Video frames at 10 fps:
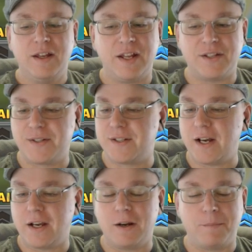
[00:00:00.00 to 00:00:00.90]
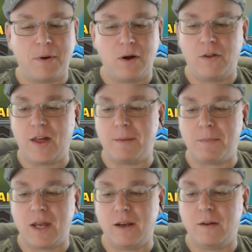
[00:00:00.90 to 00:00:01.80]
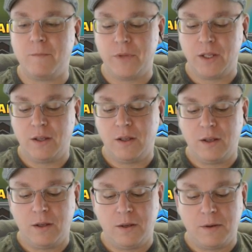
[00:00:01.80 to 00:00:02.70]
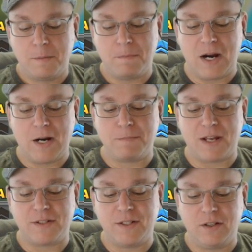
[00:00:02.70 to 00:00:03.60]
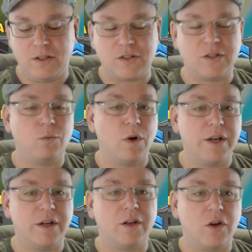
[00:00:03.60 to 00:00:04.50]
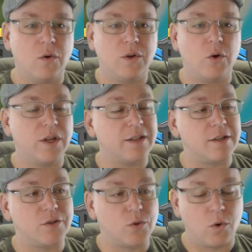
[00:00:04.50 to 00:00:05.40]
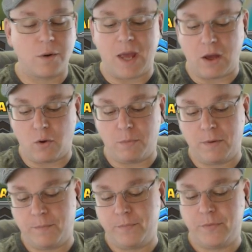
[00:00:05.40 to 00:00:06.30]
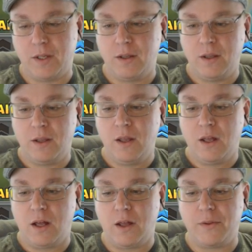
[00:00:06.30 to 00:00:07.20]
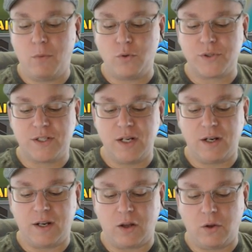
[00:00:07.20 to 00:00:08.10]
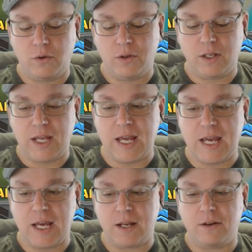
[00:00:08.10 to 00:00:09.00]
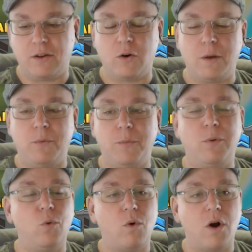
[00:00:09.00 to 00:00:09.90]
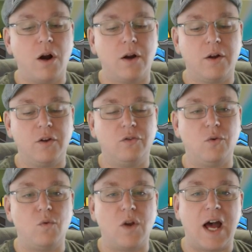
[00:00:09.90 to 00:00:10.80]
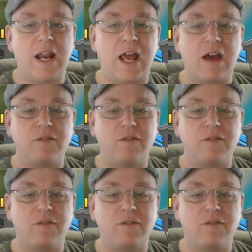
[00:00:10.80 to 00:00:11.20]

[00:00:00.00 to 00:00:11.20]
and sucking up all that mana, Buried Bastille is where you're going to go get the Storm Helm. The Molten Citadel and the Crumbled Bulwark do not have